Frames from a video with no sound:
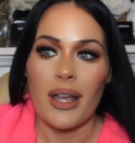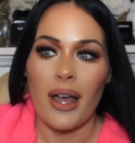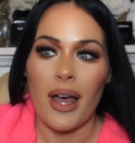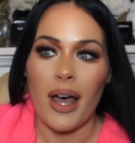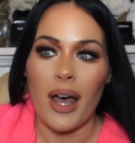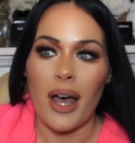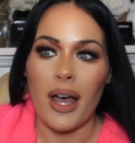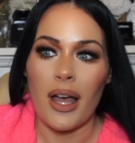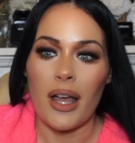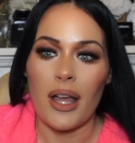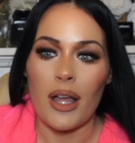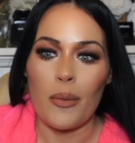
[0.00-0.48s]

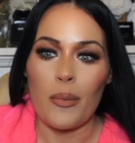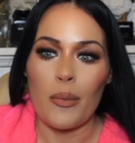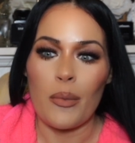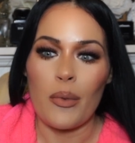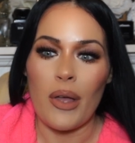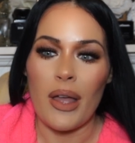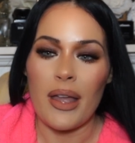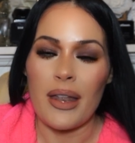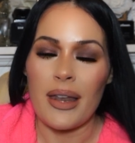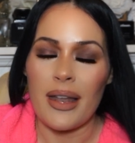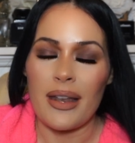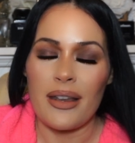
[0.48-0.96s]
Um,
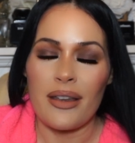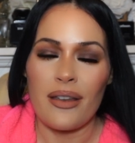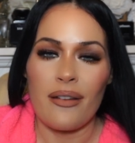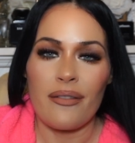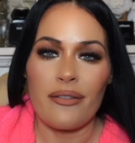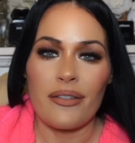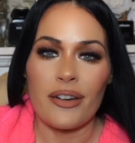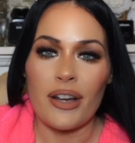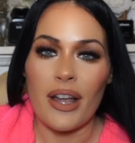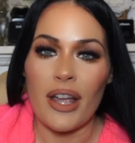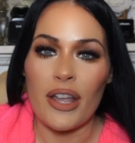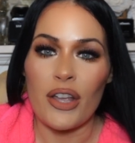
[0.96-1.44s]
and I
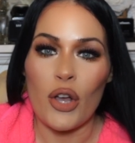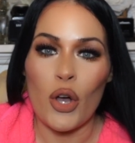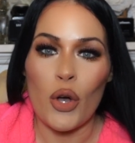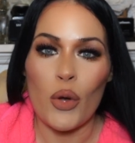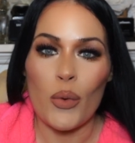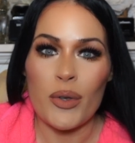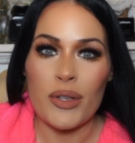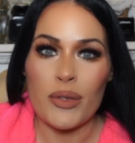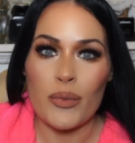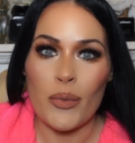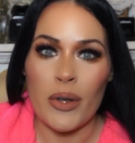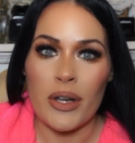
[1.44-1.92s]
never, I
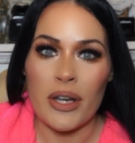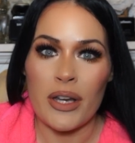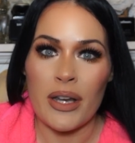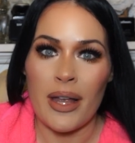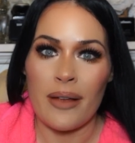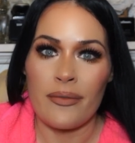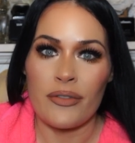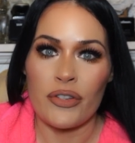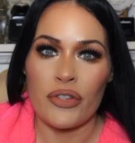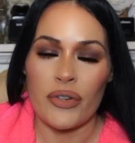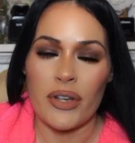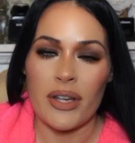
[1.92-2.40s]
always wanted to
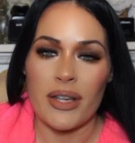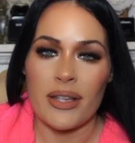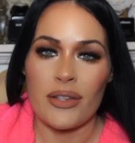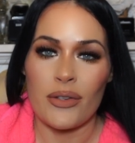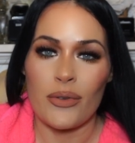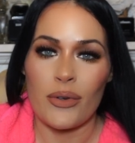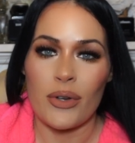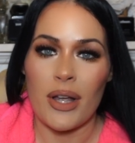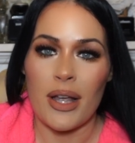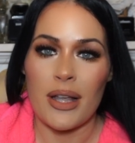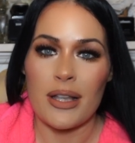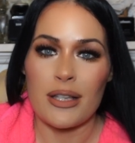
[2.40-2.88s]
have trees,
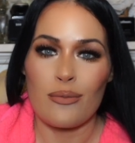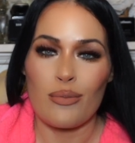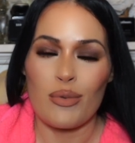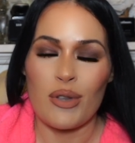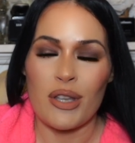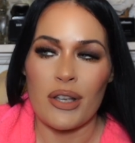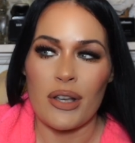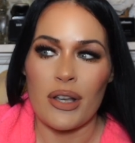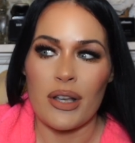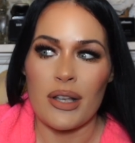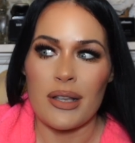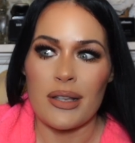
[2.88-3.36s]
you guys,
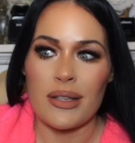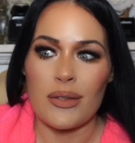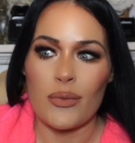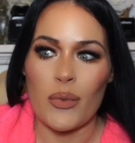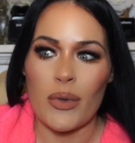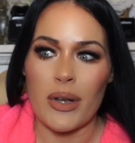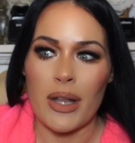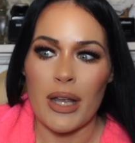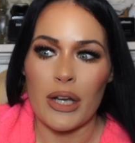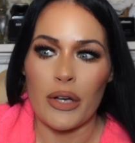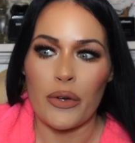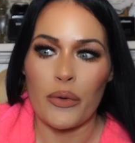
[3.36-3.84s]
because
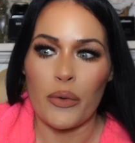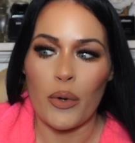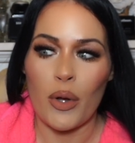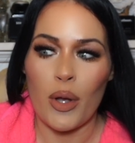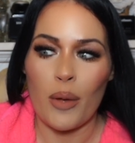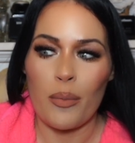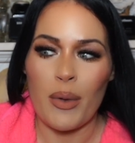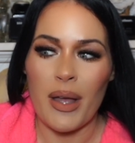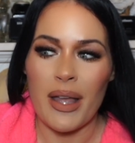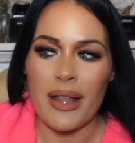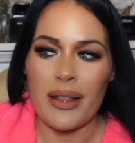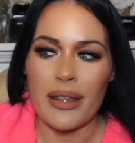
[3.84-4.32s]
when I grew
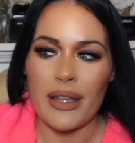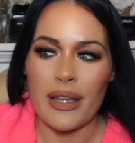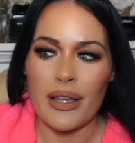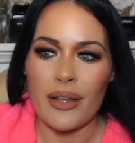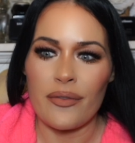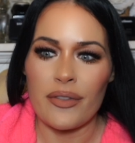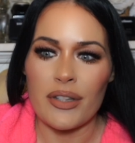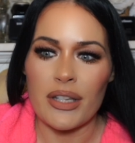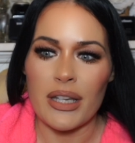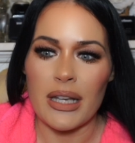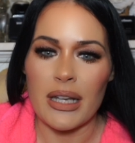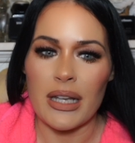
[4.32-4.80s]
up, I
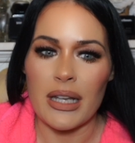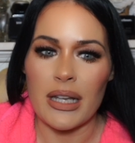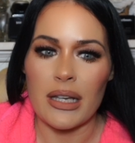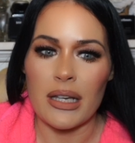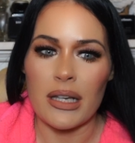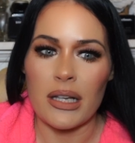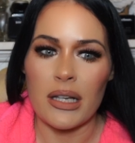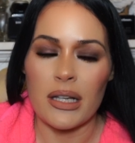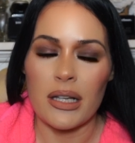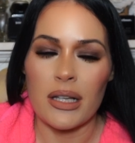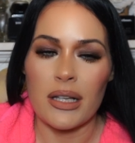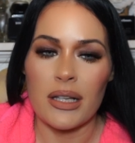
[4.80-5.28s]
lived
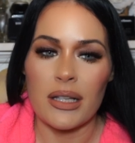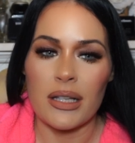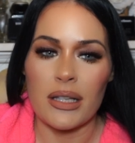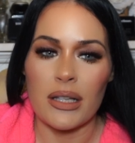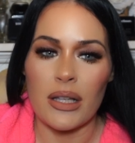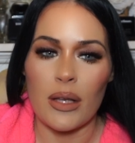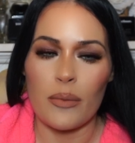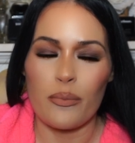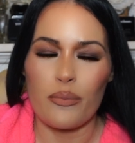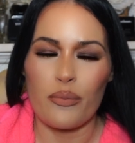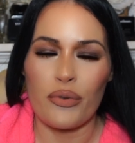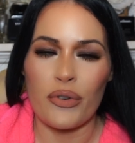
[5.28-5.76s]
in
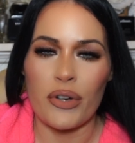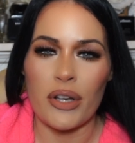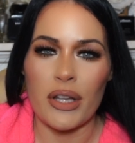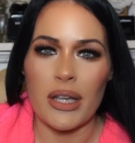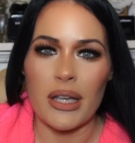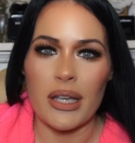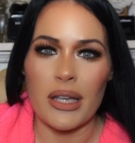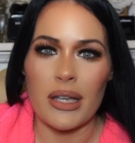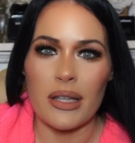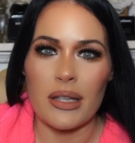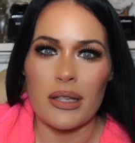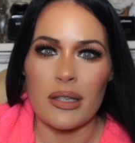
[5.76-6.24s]
a
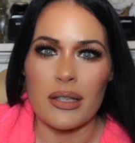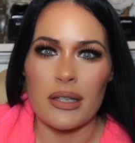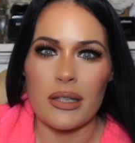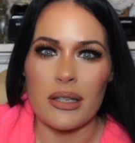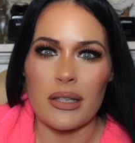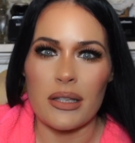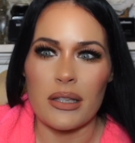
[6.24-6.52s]
pretty,